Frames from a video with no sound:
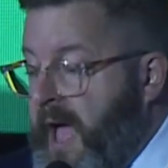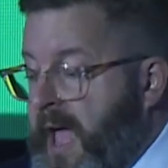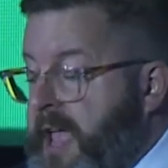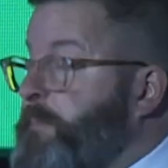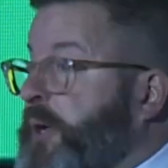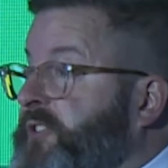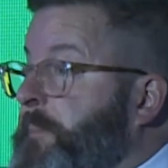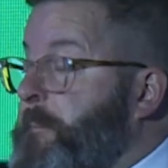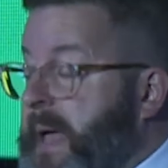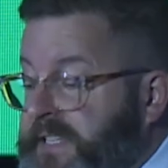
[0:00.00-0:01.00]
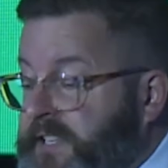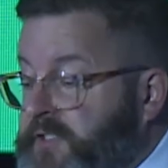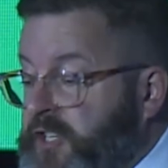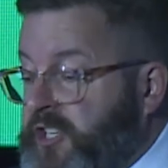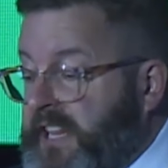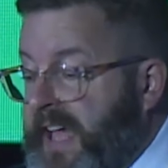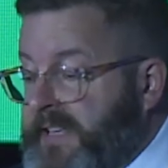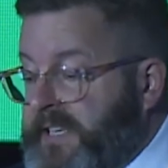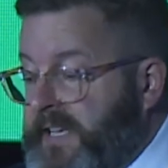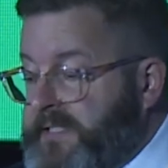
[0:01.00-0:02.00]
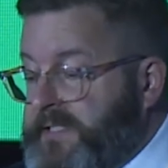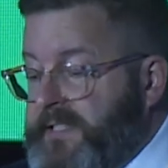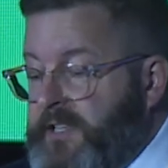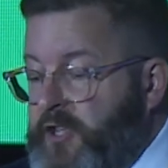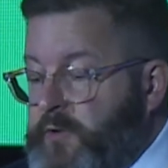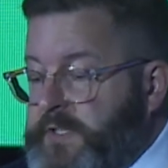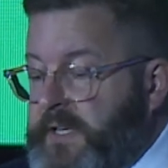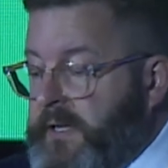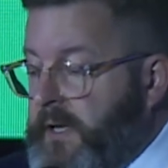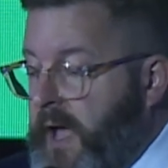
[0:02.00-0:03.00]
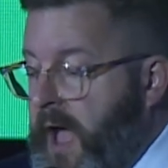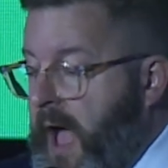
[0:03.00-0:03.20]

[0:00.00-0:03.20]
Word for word: Uh, it built a base of digital assets using,